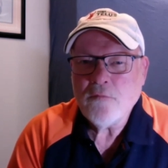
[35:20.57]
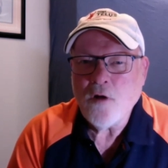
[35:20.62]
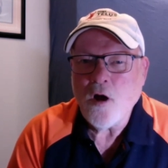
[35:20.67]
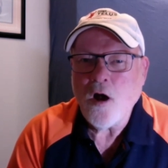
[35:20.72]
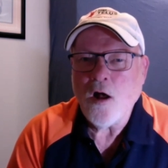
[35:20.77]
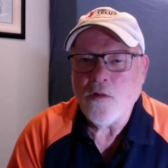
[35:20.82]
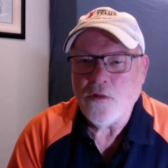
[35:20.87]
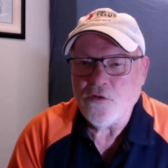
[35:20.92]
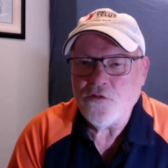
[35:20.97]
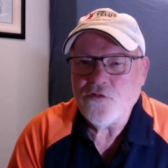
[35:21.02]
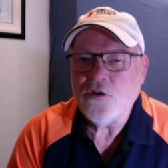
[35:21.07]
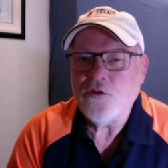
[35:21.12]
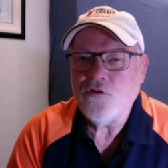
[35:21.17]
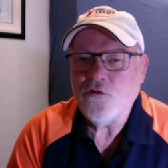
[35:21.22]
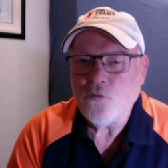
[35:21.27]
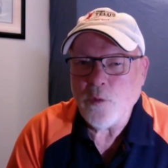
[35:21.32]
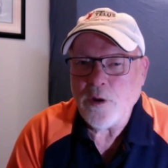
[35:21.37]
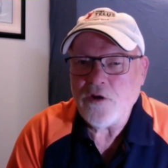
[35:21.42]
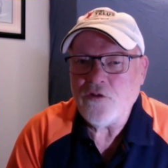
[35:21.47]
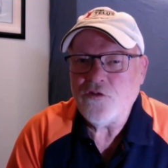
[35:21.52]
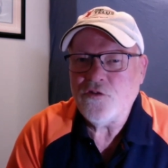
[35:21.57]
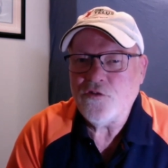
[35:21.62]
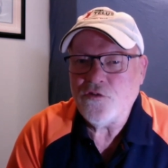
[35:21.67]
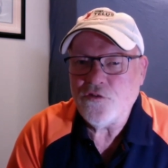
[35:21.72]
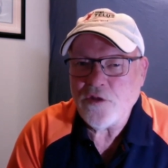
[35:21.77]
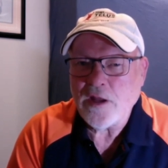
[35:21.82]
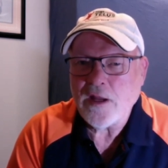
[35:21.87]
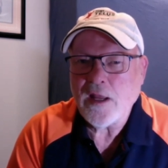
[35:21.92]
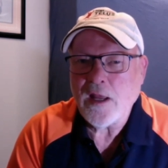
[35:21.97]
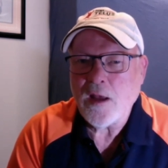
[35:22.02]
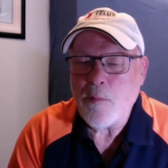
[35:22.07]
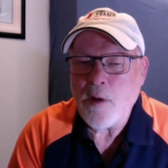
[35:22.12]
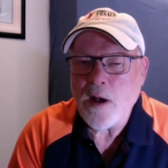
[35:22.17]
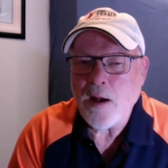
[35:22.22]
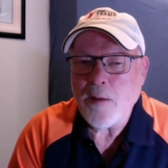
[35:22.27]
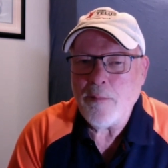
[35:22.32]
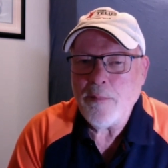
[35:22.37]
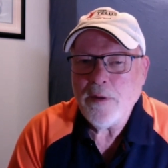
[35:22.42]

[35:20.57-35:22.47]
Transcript: all the situations that come up.